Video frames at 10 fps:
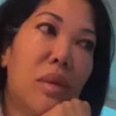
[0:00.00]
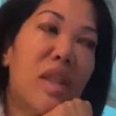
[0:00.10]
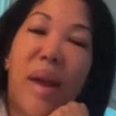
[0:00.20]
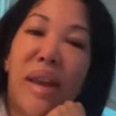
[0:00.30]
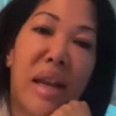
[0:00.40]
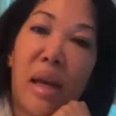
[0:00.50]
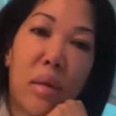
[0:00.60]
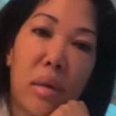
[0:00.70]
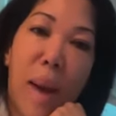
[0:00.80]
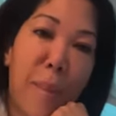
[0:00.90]
spending,
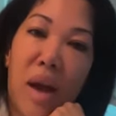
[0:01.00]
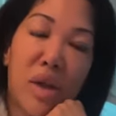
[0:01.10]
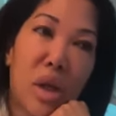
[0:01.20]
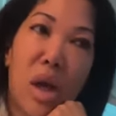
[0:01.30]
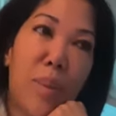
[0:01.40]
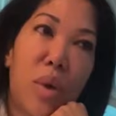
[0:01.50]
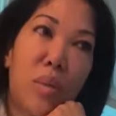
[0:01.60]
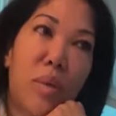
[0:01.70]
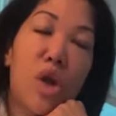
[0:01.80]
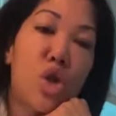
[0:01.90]
not much, a couple
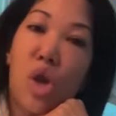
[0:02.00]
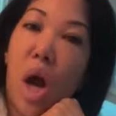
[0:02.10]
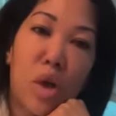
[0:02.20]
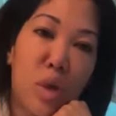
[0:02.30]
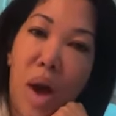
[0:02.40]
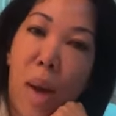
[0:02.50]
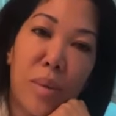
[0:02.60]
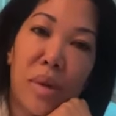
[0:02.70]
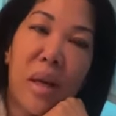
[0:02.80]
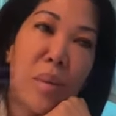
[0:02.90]
hundred dollars
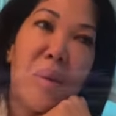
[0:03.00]
probably,